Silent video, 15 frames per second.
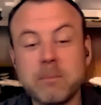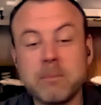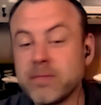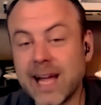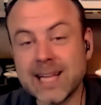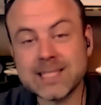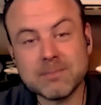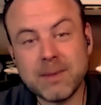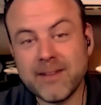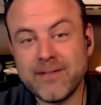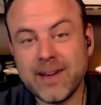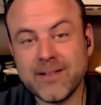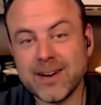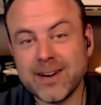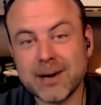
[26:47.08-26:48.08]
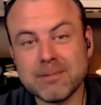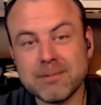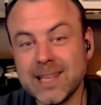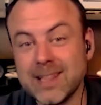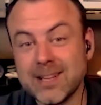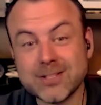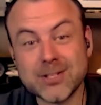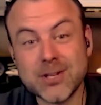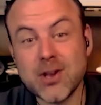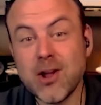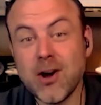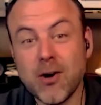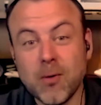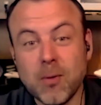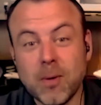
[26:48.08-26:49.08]
that's my favorite airplane. There's
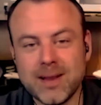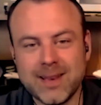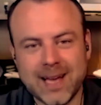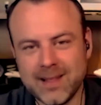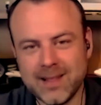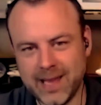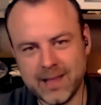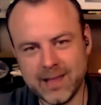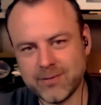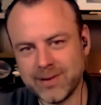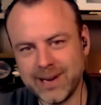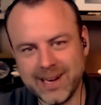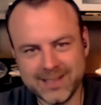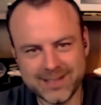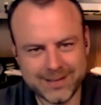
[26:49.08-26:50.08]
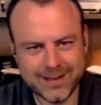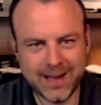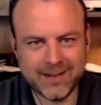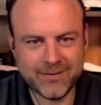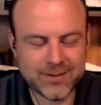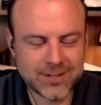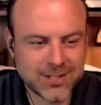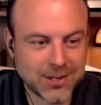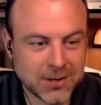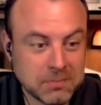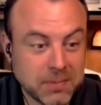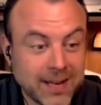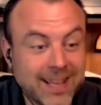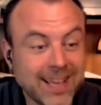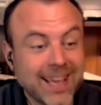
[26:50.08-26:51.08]
not the A380 is not for sure,
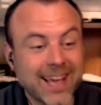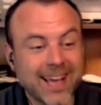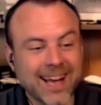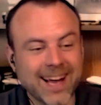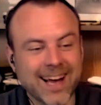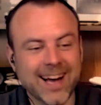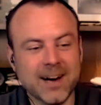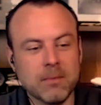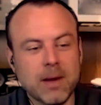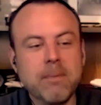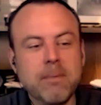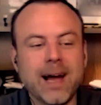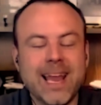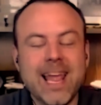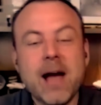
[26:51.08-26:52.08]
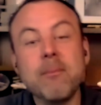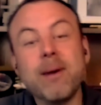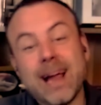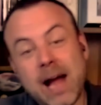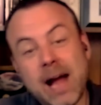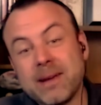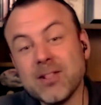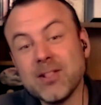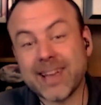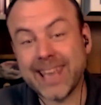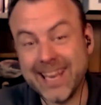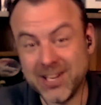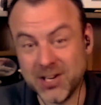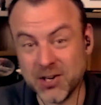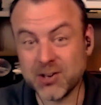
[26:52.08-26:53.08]
but I mean, look,
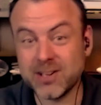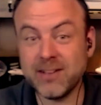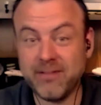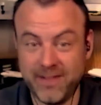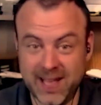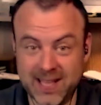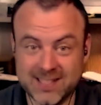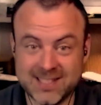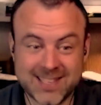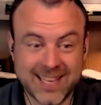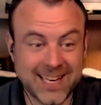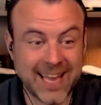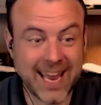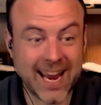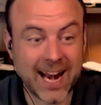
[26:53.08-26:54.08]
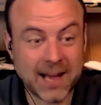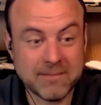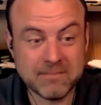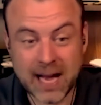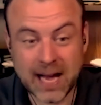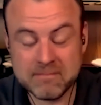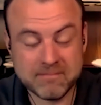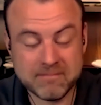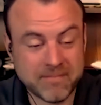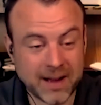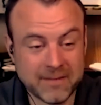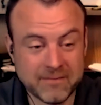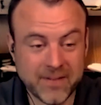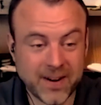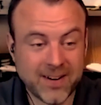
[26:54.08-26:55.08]
in your defense, and
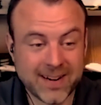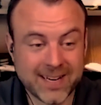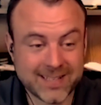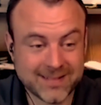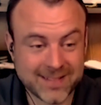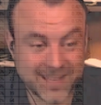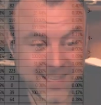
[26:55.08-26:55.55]
I'm very